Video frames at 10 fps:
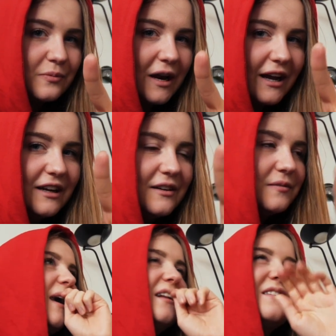to write
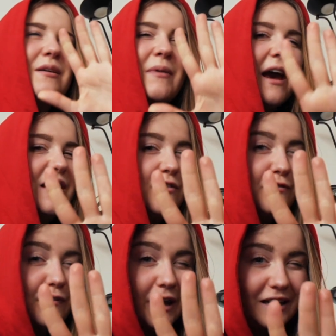and some kind of a
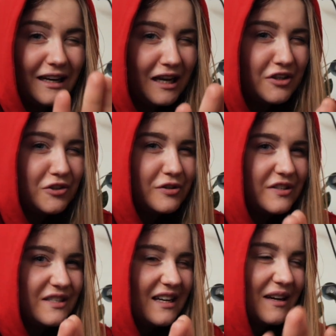financial
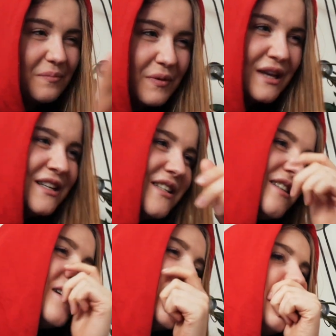statement,